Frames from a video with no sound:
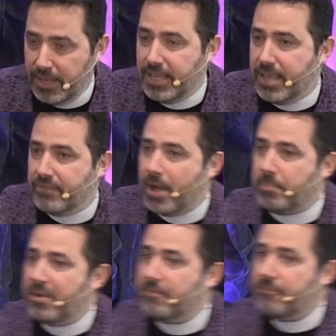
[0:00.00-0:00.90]
give
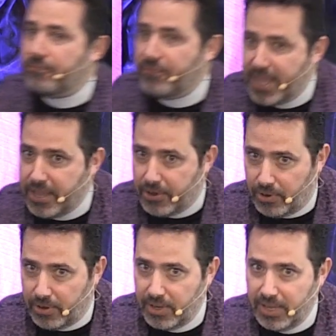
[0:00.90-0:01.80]
up fear,
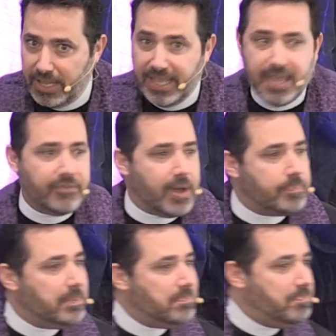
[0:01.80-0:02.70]
give
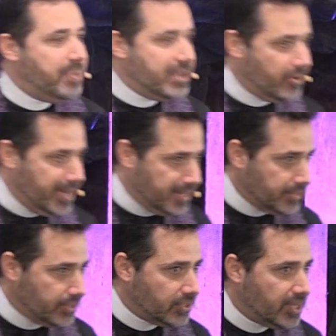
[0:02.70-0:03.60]
up
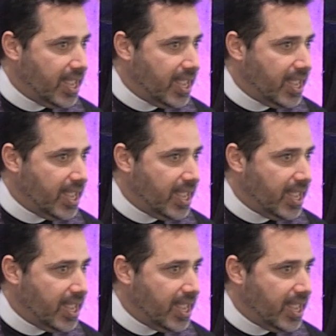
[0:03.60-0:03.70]
bitterness,